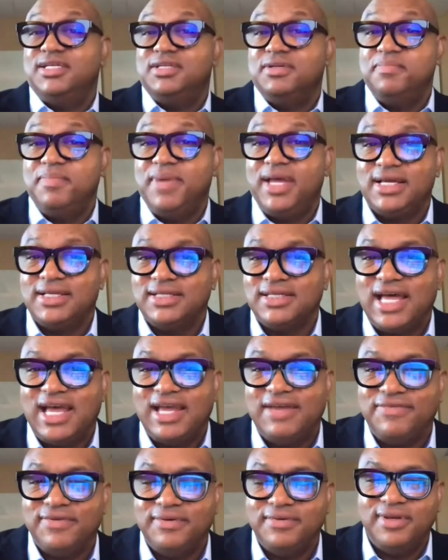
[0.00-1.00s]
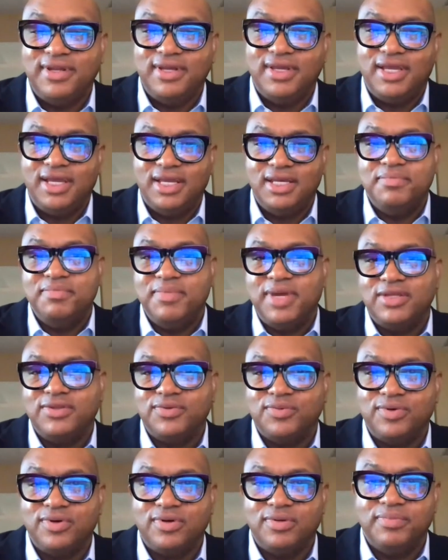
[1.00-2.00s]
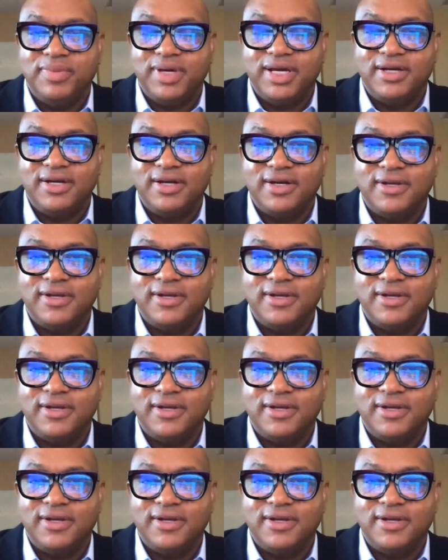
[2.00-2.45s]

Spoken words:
to make life and to make the world better.